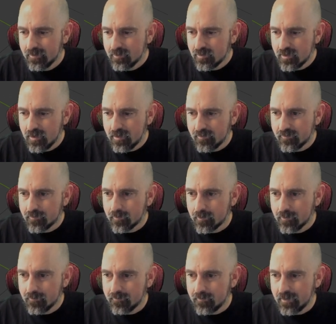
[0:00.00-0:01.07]
Just
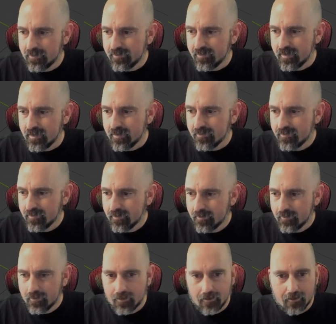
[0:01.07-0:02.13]
for funsies.
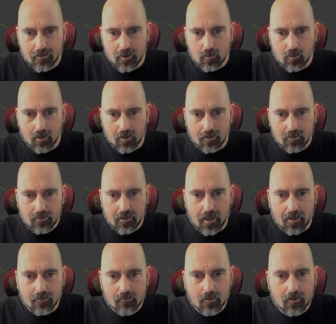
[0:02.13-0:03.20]
There you are.
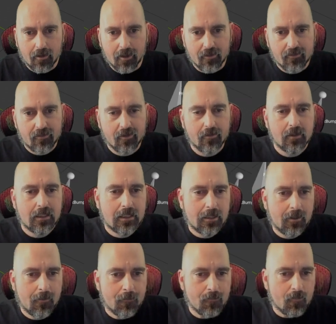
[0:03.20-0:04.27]
Yeah, alright, so
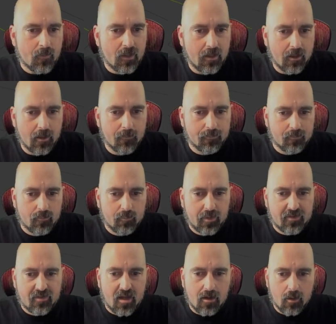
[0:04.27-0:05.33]

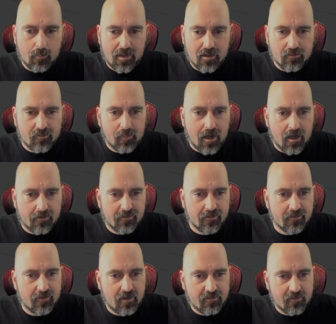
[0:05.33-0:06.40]
but it's got all the bounds
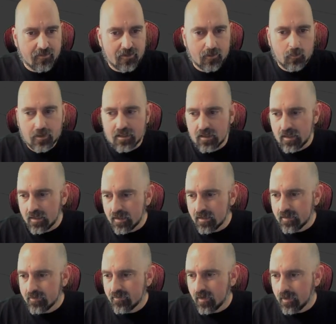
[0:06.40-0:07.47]
boxes, it has everything we
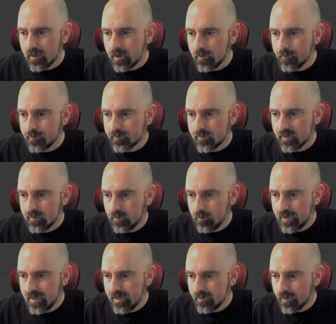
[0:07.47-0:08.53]
need. I
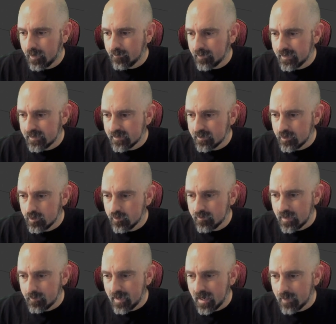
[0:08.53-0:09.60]
went ahead and I redid the
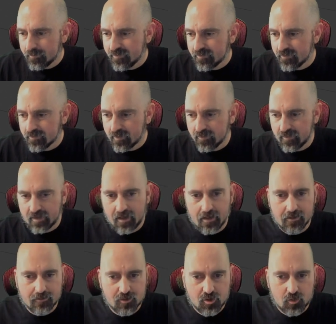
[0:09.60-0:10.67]
UV maps just because I
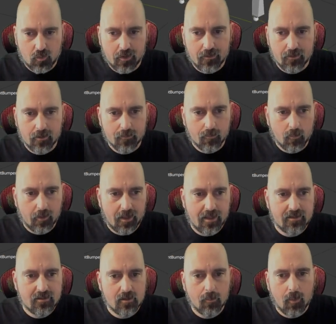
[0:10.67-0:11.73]
kind of destroyed them when
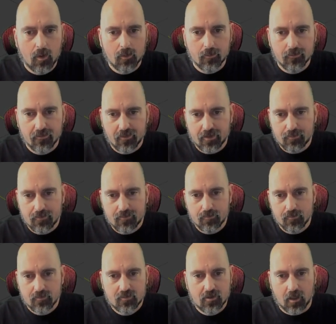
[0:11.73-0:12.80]
I did the bones. I
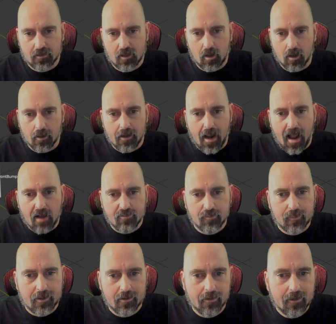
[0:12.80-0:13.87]
cut the car in half and
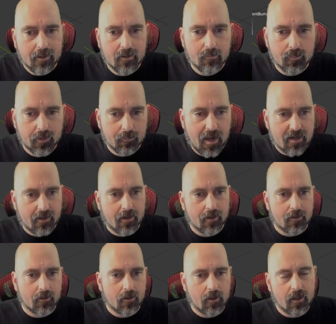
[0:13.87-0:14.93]
mirrored it and put it back
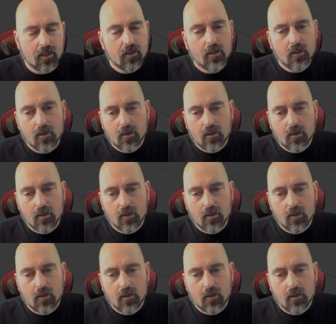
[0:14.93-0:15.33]
together and all that.